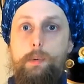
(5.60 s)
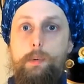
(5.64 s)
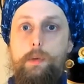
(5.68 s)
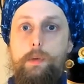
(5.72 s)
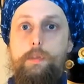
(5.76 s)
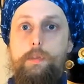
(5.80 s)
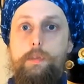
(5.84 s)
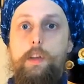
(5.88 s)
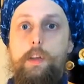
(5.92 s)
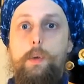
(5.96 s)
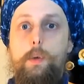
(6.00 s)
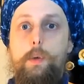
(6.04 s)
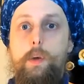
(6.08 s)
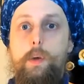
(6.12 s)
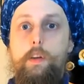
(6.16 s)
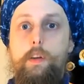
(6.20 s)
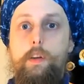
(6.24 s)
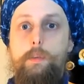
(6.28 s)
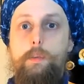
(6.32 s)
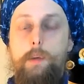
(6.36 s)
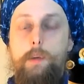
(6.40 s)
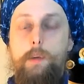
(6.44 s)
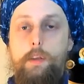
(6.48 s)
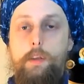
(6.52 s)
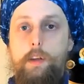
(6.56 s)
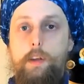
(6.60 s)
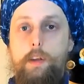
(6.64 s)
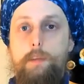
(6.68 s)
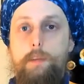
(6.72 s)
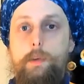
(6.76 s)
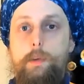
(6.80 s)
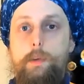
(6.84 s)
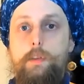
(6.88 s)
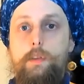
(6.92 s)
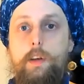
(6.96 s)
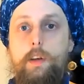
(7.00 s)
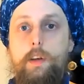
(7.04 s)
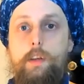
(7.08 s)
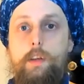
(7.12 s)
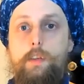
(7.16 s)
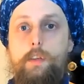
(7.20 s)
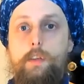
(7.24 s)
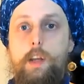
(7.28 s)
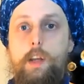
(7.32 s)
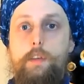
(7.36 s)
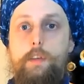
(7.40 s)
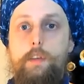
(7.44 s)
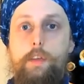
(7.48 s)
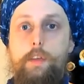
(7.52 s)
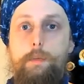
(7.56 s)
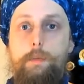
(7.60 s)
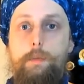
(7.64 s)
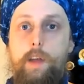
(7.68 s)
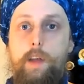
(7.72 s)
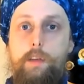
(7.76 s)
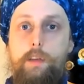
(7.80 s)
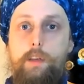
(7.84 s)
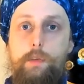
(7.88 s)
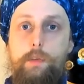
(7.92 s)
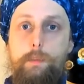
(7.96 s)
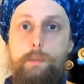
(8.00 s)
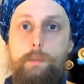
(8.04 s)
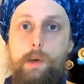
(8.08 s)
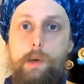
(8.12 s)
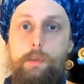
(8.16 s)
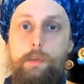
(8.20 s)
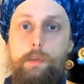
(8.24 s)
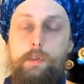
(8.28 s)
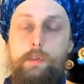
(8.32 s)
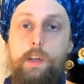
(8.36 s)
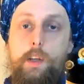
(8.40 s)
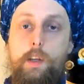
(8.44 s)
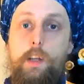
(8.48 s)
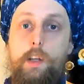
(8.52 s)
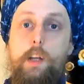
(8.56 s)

is Sikh Awareness Month, and I've been studying Sikhi for the past few months,